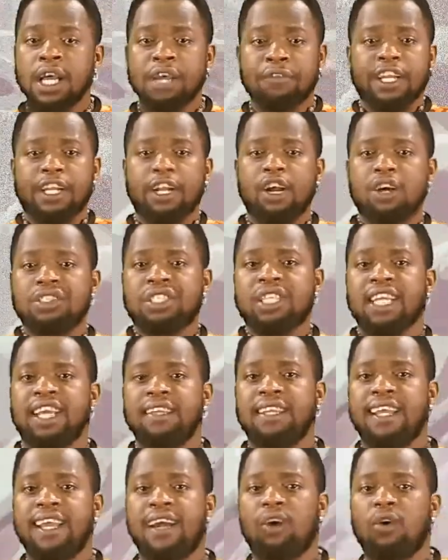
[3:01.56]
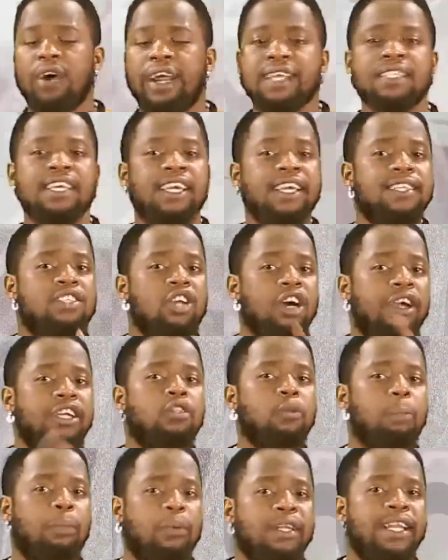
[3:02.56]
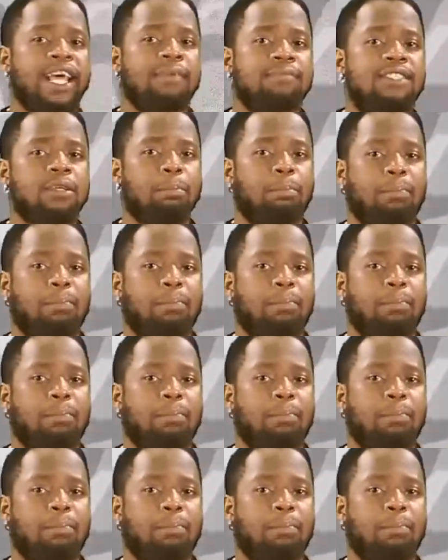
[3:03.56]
If they don't change their ways, he is going to put them to